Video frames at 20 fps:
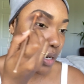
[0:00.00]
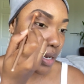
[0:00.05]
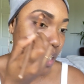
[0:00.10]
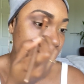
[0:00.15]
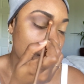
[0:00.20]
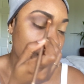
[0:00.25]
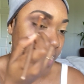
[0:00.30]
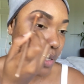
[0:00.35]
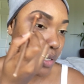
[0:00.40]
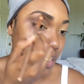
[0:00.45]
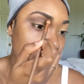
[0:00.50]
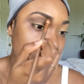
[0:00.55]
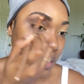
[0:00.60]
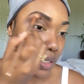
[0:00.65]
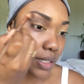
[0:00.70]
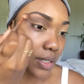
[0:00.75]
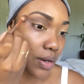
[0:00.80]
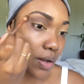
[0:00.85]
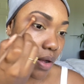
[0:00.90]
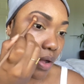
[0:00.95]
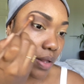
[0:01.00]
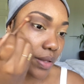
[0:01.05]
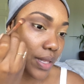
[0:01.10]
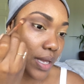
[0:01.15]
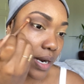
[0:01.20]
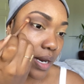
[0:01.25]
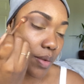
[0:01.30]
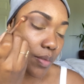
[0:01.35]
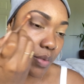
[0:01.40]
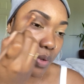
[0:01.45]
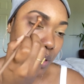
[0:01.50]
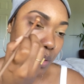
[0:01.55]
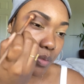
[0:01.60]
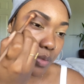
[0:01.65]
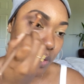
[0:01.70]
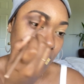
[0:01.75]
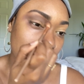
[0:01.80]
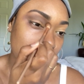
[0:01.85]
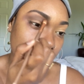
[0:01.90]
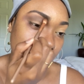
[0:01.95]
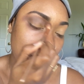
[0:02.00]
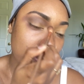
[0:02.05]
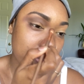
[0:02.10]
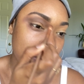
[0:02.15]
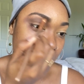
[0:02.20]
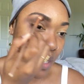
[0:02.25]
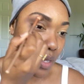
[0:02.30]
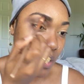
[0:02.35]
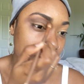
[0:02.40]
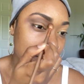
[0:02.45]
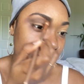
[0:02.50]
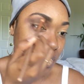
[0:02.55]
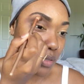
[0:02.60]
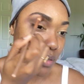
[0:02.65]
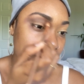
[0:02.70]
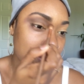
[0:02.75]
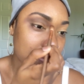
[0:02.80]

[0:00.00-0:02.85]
I'm gonna clean all that up when I'm doing my base.